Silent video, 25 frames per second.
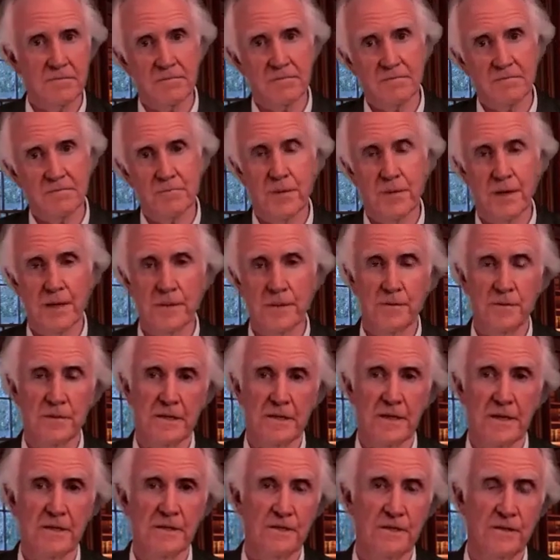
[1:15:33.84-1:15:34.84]
people are
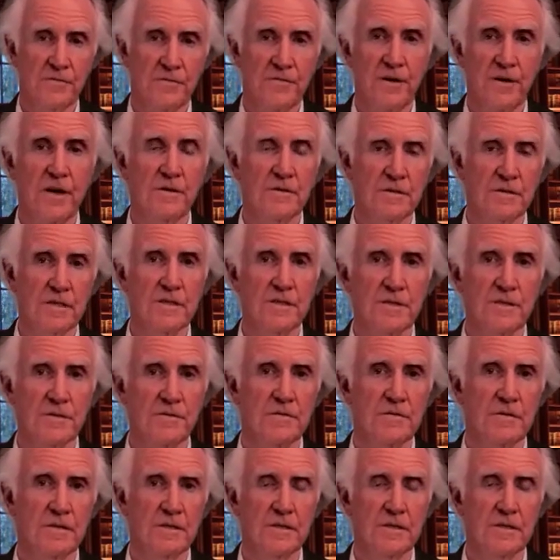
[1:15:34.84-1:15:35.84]
going to default
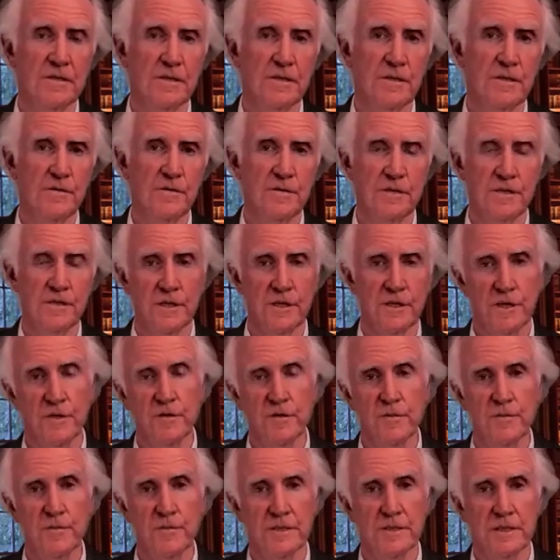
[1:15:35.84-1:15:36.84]
to a secure
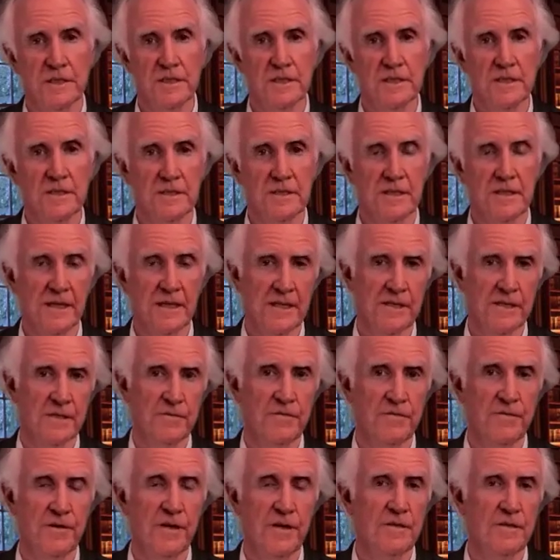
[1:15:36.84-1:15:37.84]
position. They're going to
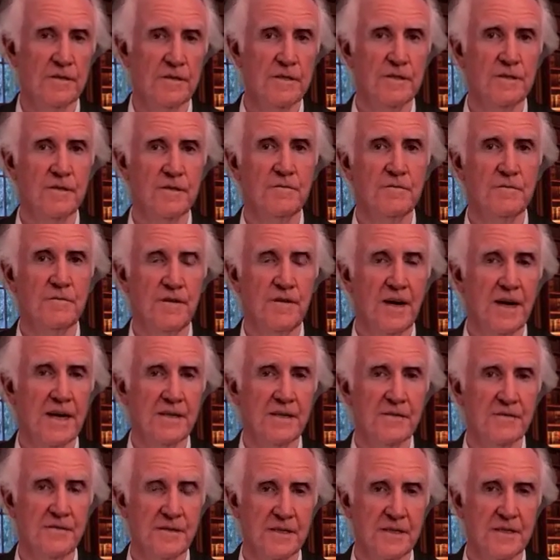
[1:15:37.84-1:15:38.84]
default to father
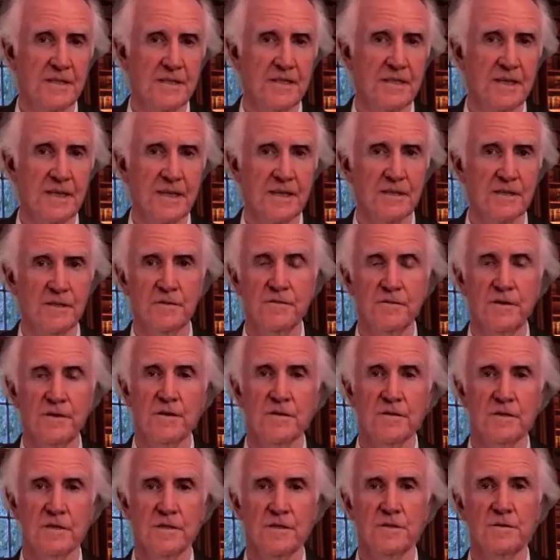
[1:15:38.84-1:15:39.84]
figures. They're going to
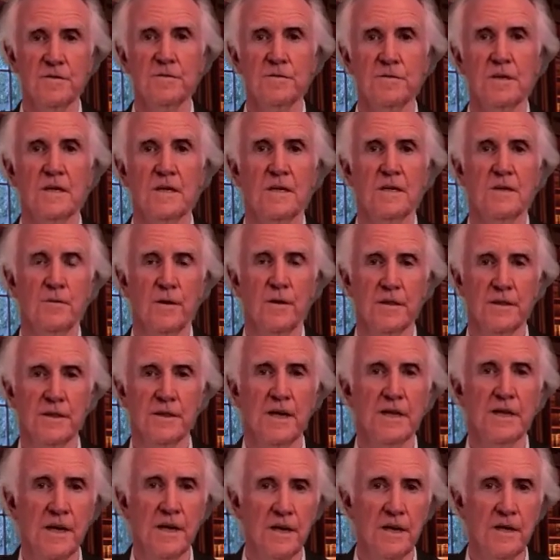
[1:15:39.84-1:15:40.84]
default to what they
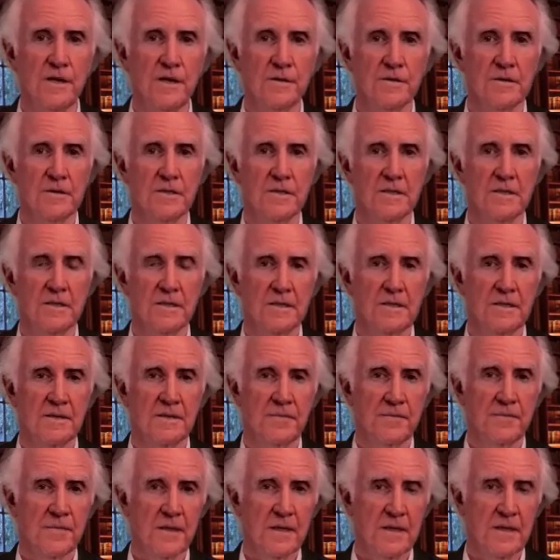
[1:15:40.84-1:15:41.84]
know.
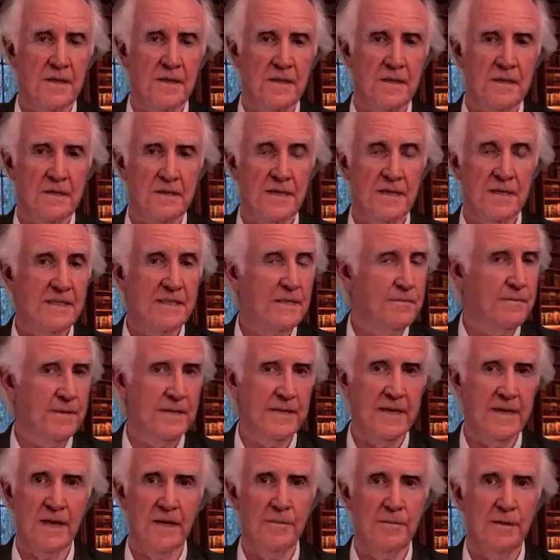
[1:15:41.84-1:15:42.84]
Doesn't mean
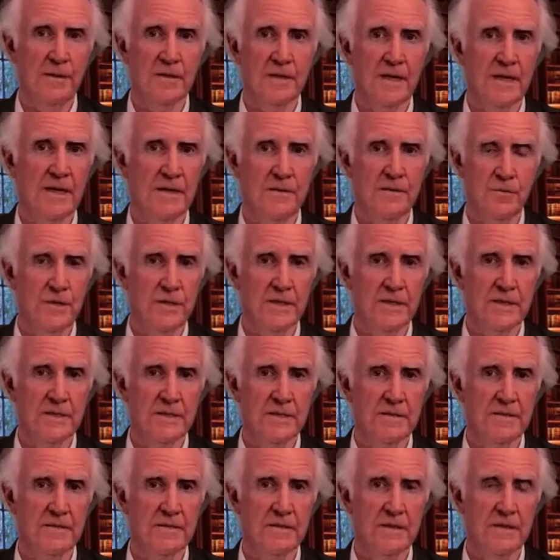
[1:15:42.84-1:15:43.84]
Albo can't
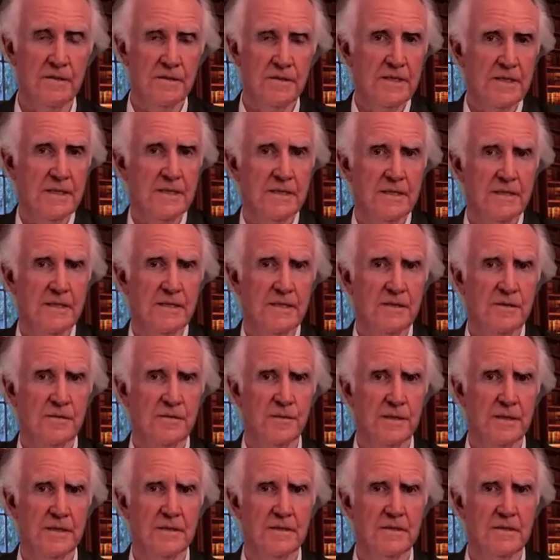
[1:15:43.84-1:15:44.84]
win. Of course he can still
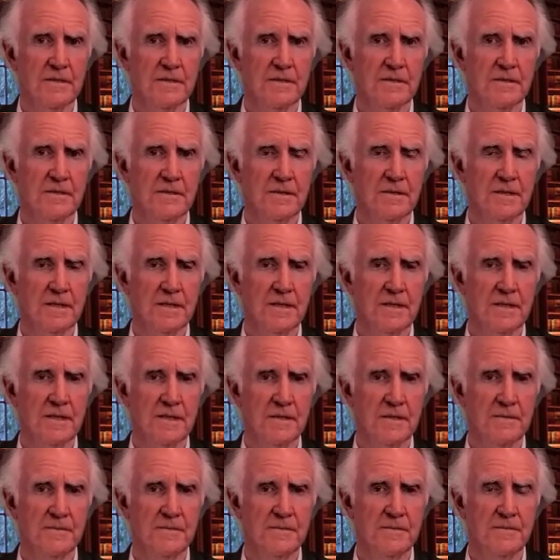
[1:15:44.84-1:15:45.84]
win.
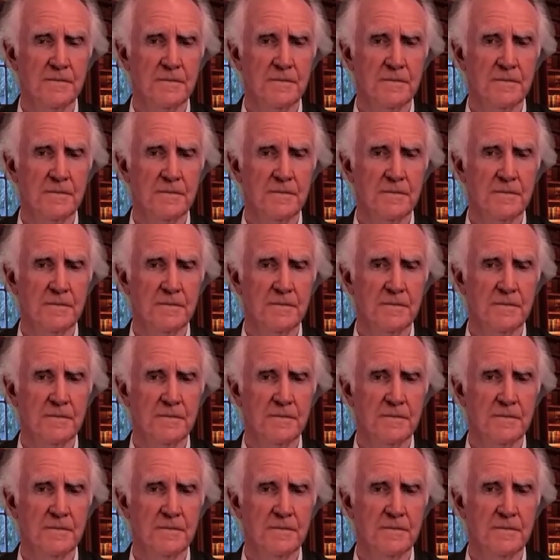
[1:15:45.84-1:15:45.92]
In